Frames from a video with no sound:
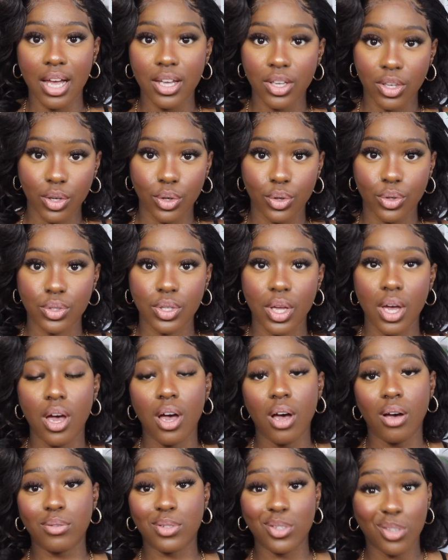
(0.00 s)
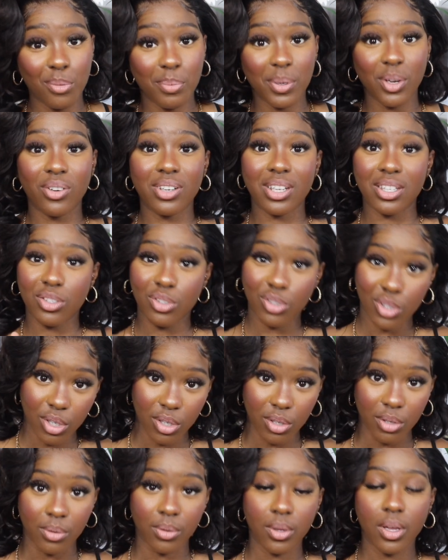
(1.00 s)
I use. To be honest,
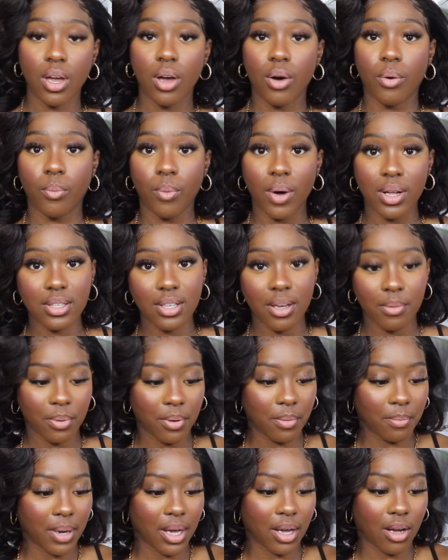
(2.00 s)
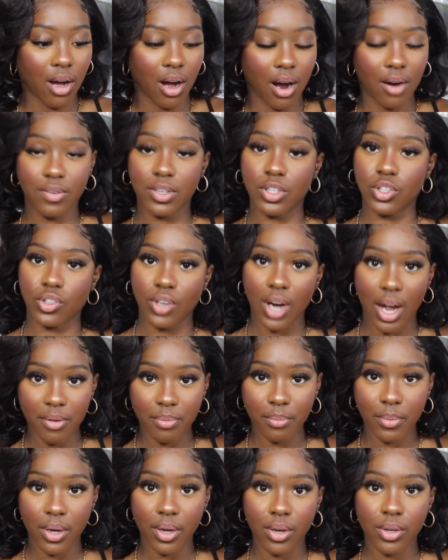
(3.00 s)
2. Once I put my car in
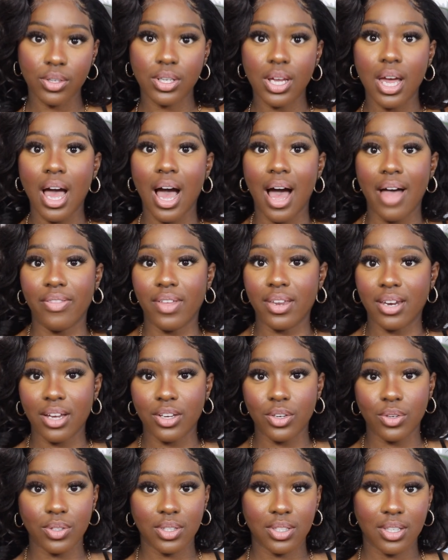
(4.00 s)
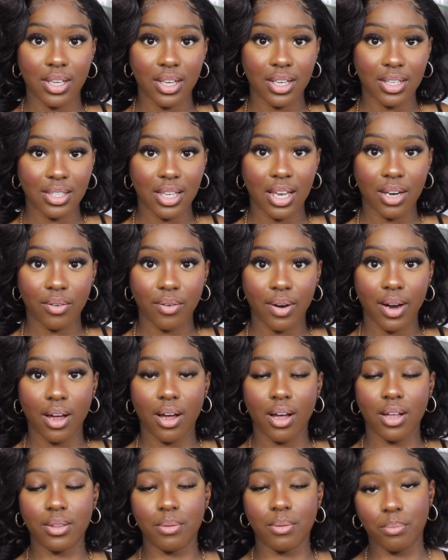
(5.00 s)
drive mode, and then I use the
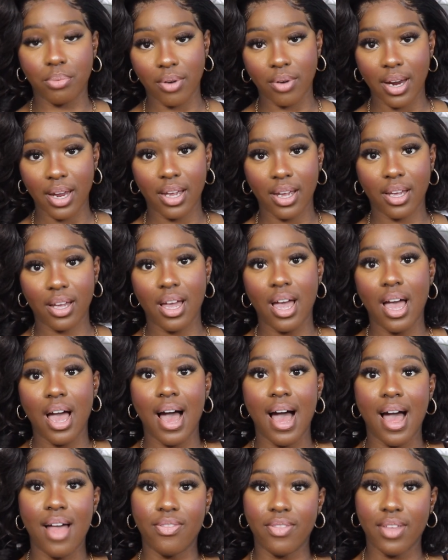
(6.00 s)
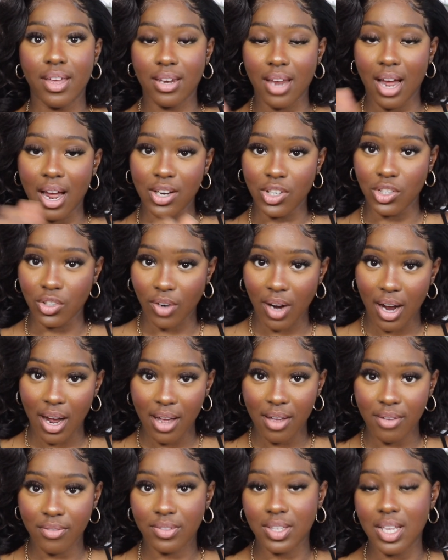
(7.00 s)
accelerator, the brake, and then I
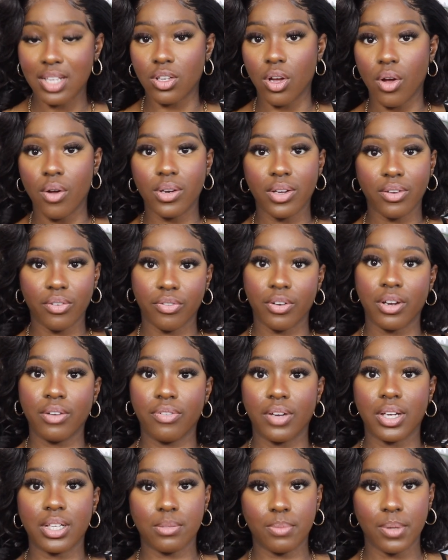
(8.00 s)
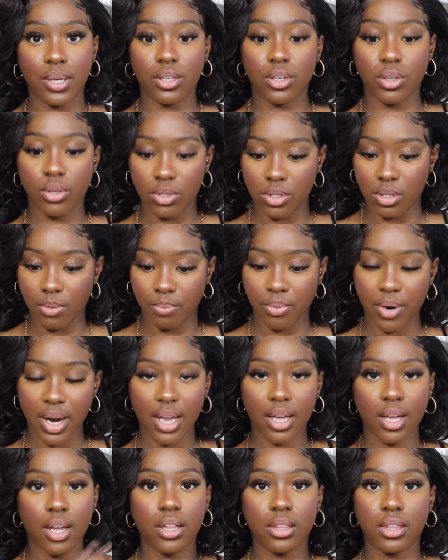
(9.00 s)
drive, there's only 3 things being used: the
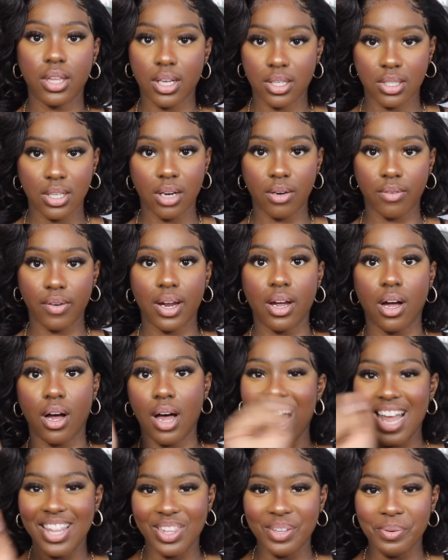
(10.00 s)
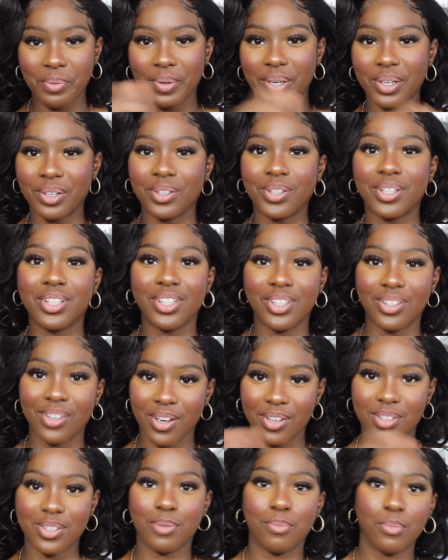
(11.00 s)
brake, the accelerator, and the wheel, you
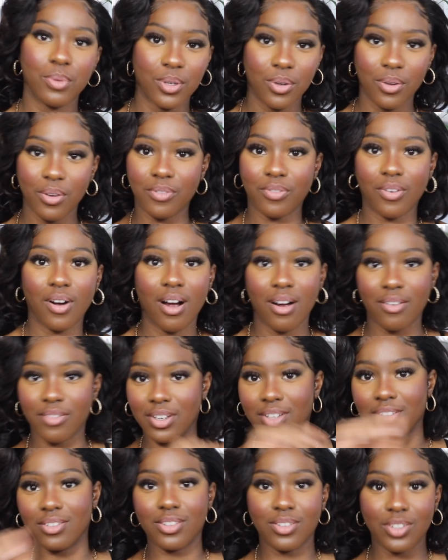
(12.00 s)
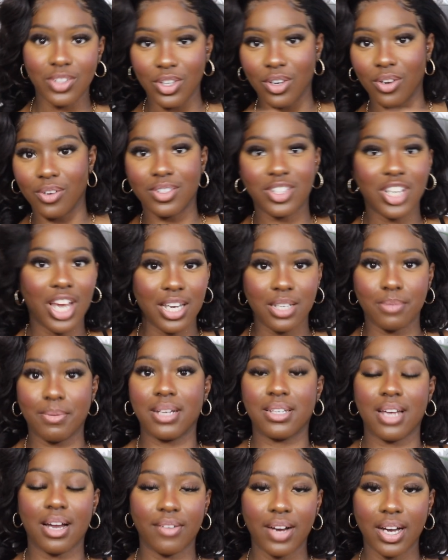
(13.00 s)
know, to maneuver and, you know, change
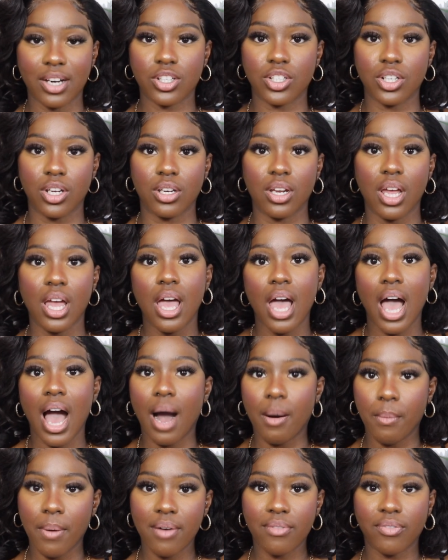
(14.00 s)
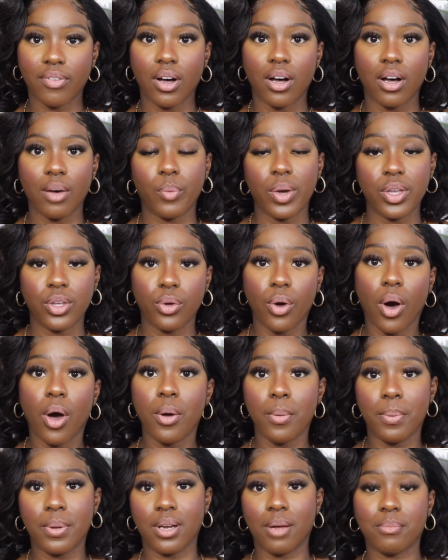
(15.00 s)
my direction. However, when you
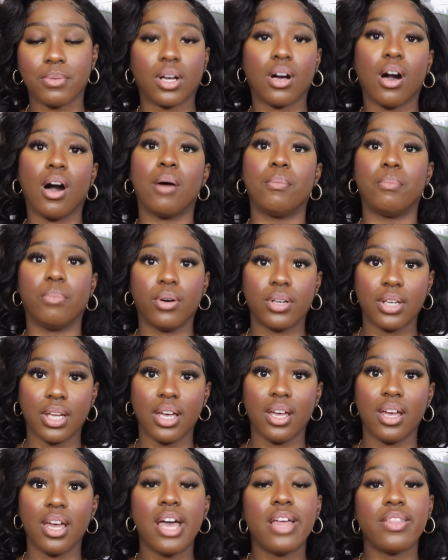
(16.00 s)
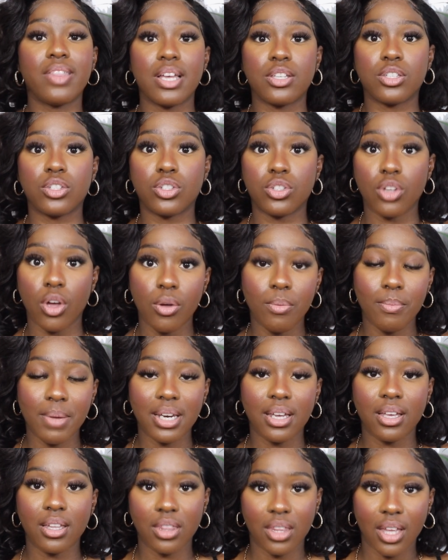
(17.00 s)
open up the car bonnet, there's so
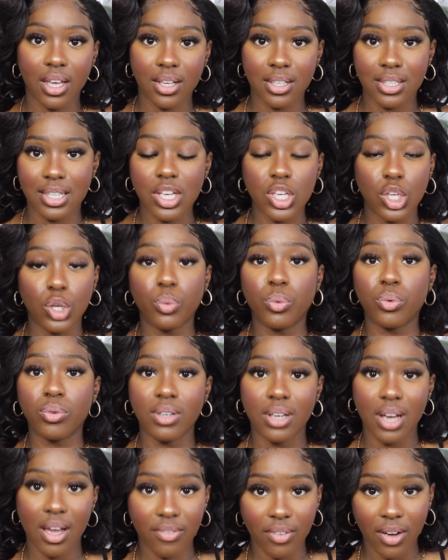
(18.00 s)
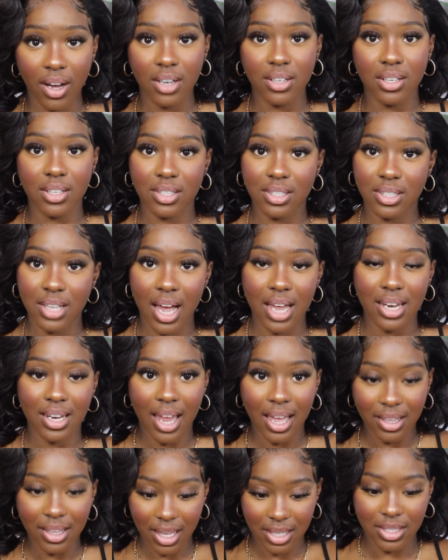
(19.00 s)
many things that you will never understand,
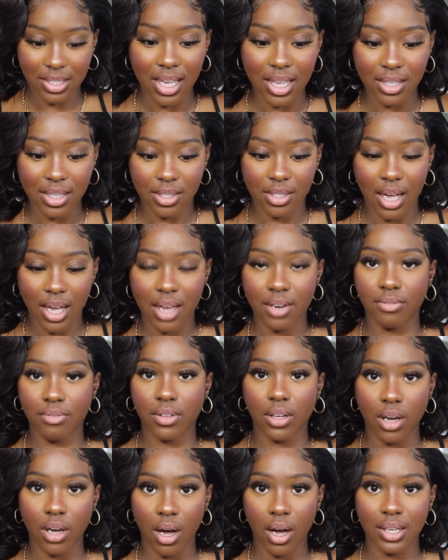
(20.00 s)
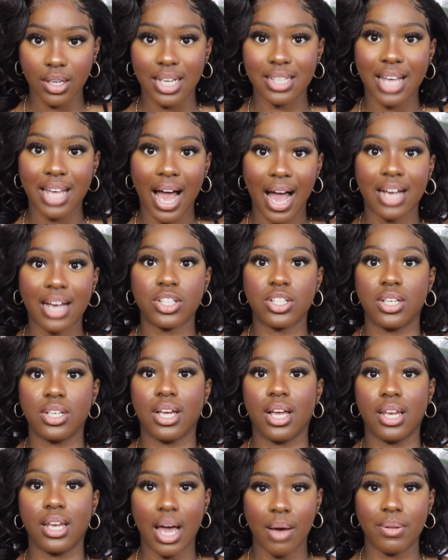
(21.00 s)
like, that's inside of the car, that's
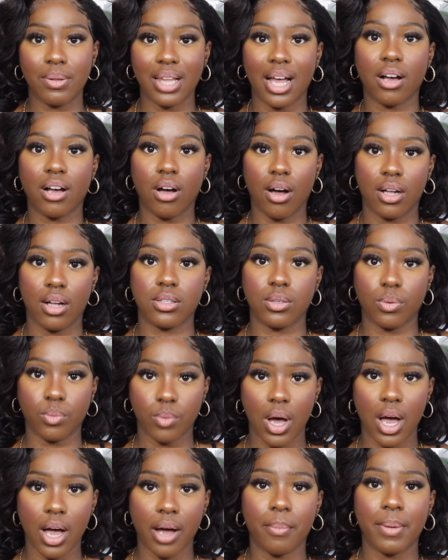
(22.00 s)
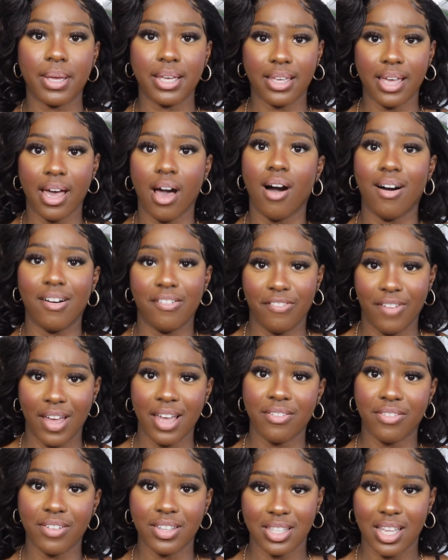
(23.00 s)
actually allowing that car to work, but yet our
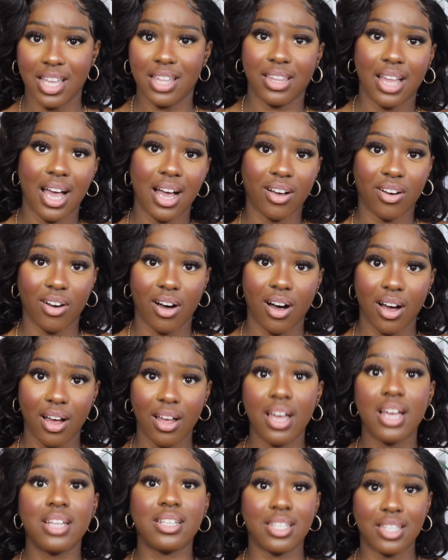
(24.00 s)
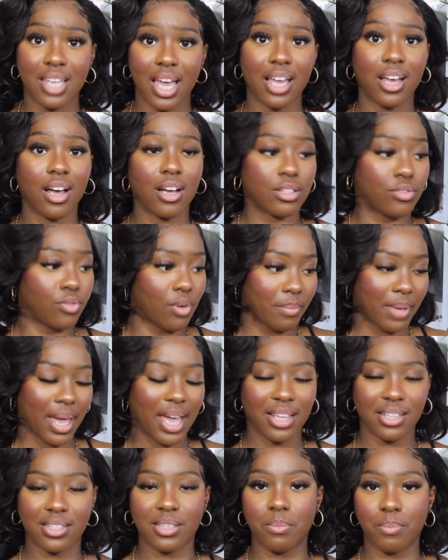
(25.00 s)
faith is in that car to take us from
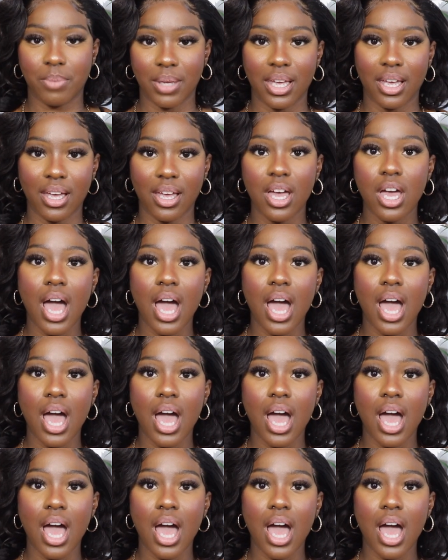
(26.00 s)
A to B.